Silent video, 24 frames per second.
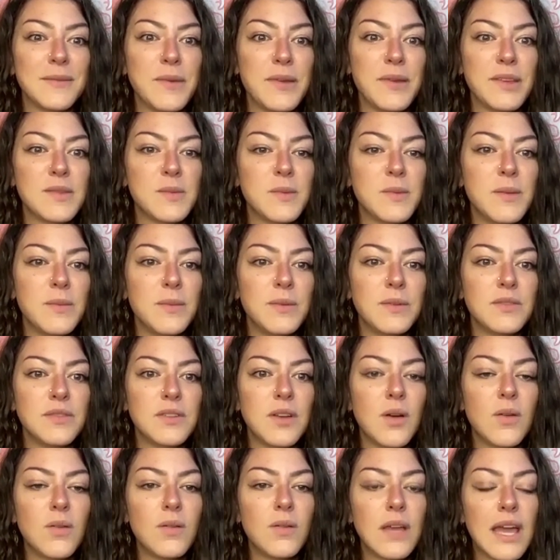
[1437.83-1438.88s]
because people
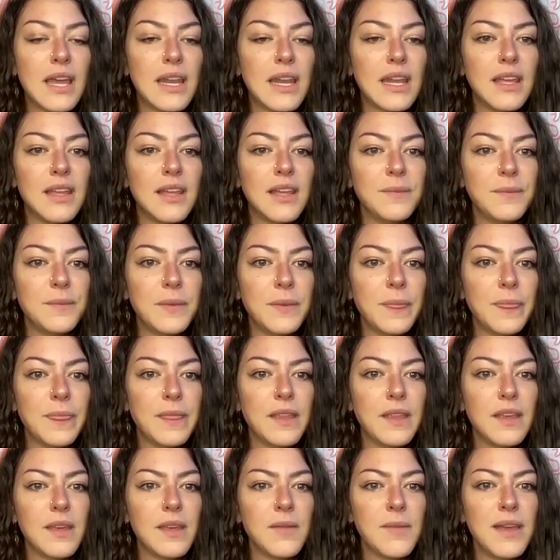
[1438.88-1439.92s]
don't get it.
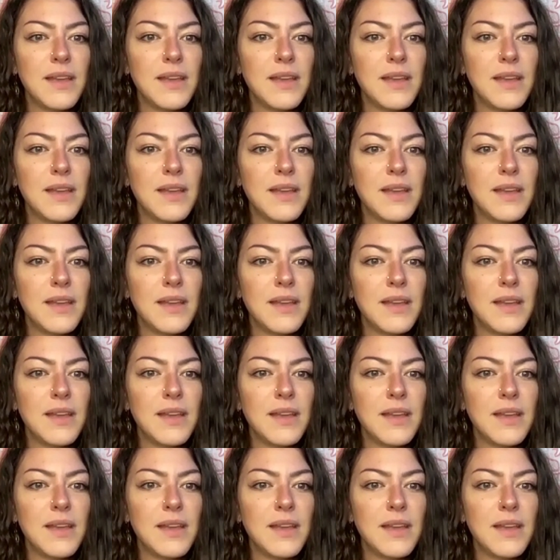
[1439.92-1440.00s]
It